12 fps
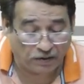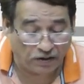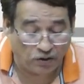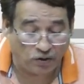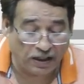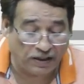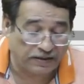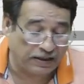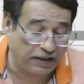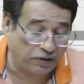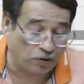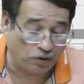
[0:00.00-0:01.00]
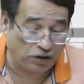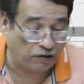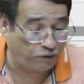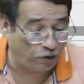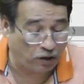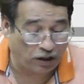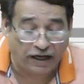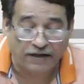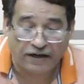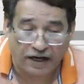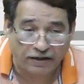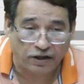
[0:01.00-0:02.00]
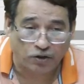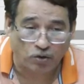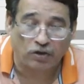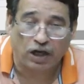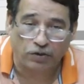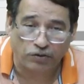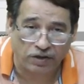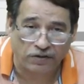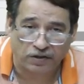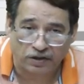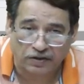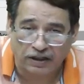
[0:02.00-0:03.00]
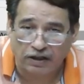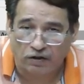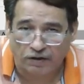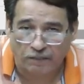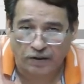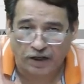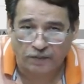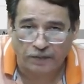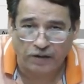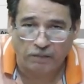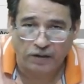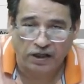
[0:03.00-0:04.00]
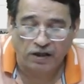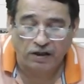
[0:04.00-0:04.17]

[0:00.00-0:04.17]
you can see total 4,92,000 is the sale of Department B.